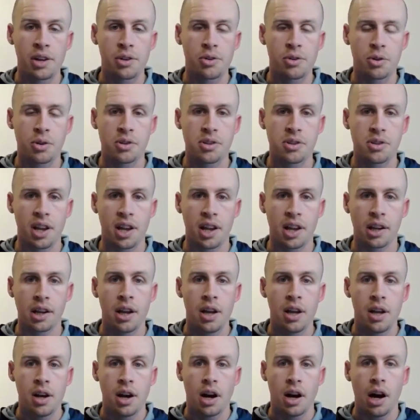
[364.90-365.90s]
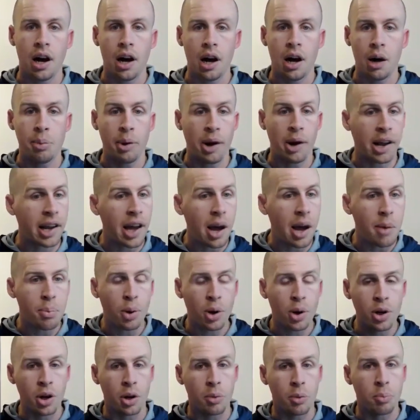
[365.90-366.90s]
interesting, but I got
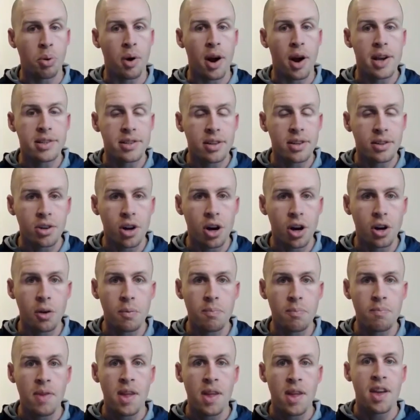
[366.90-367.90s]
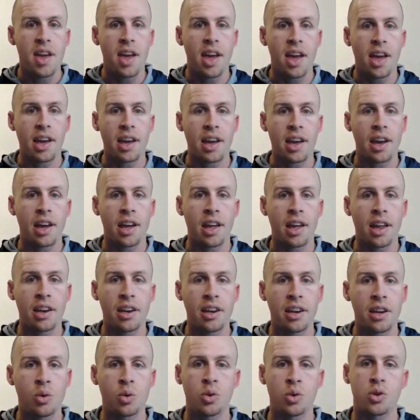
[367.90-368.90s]
pretty good prices on them, and
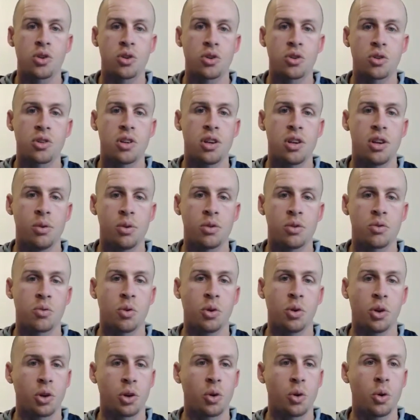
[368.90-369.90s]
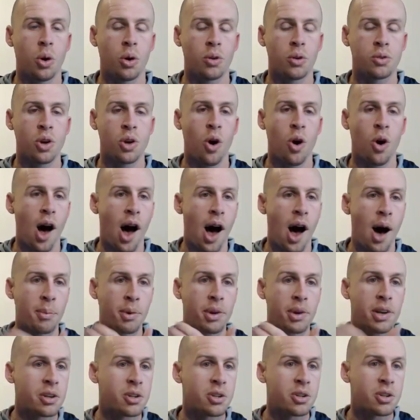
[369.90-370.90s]
it was really cool. So I'm
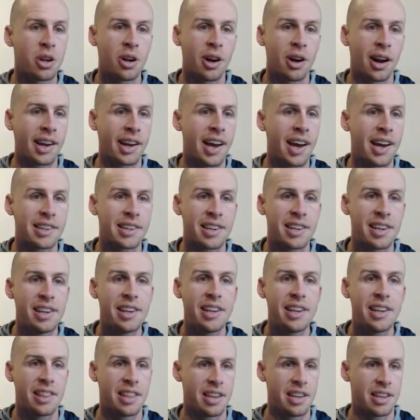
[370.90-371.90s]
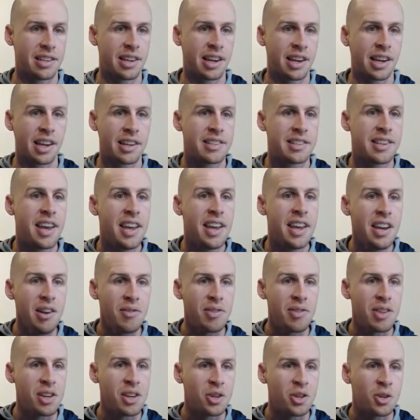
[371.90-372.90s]
going to share, I got 10 of these. I got 10
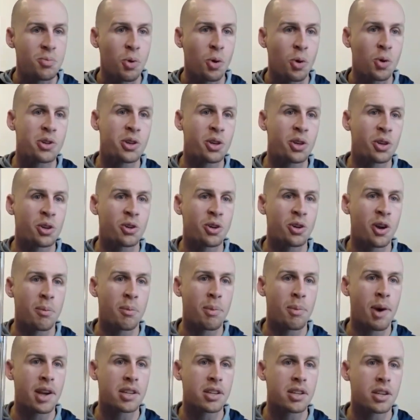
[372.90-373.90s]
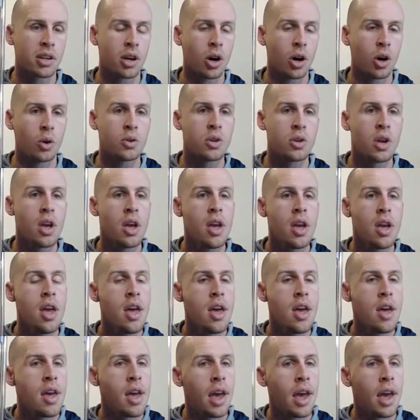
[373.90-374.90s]
of these Sports Illustrated Mexicos,
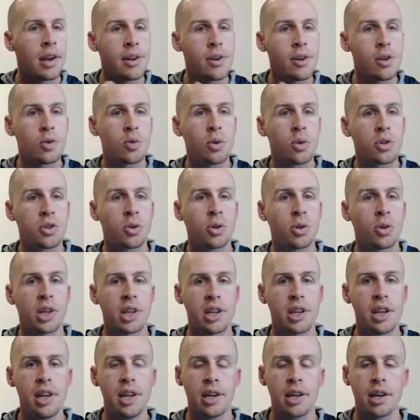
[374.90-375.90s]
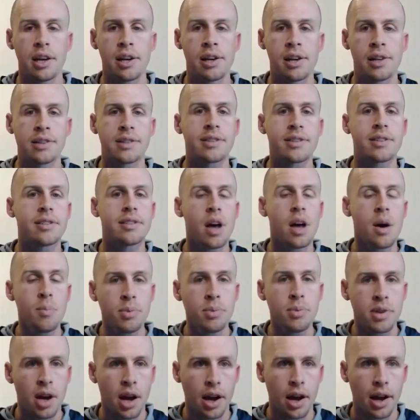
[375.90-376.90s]
and here's what's really neat is
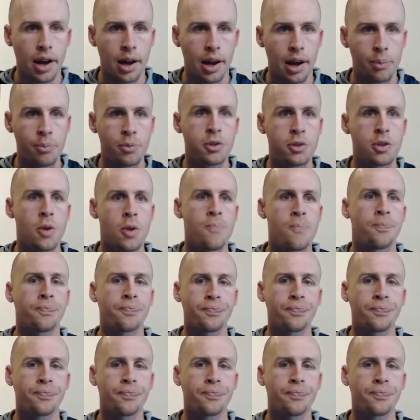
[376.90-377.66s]
sometimes,